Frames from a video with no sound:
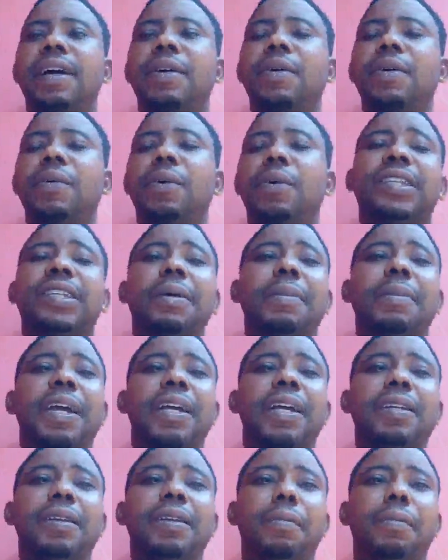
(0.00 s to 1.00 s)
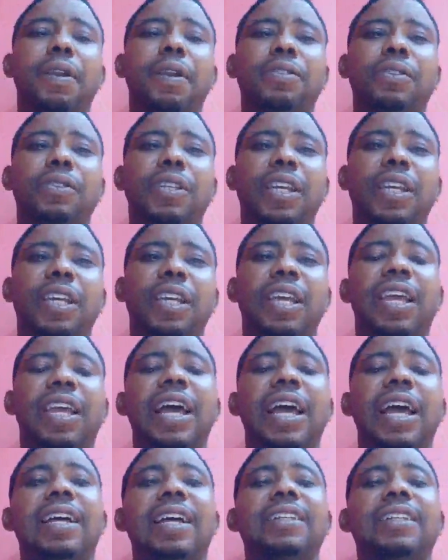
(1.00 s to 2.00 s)
What came out in the blog today,
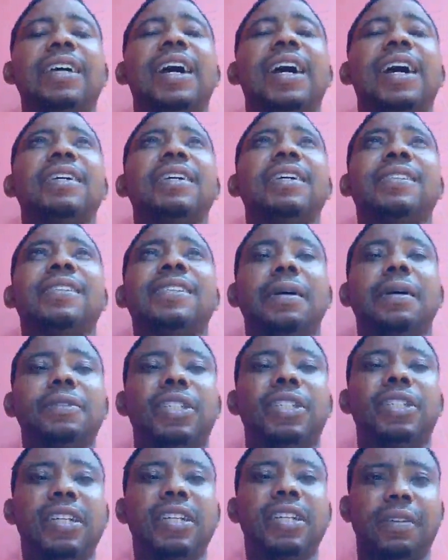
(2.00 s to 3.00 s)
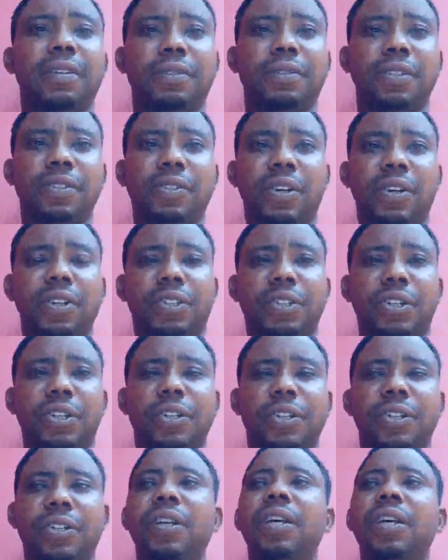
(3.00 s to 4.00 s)
and our subject of
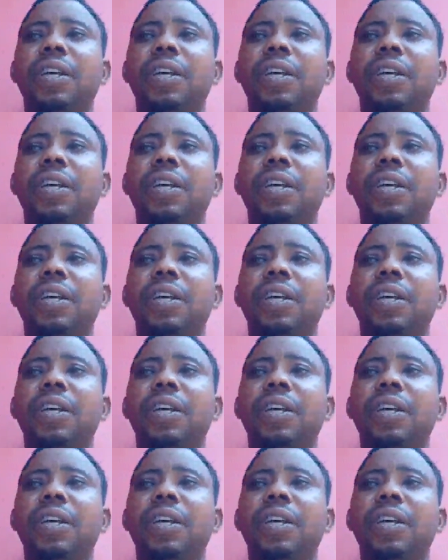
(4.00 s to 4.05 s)
discussion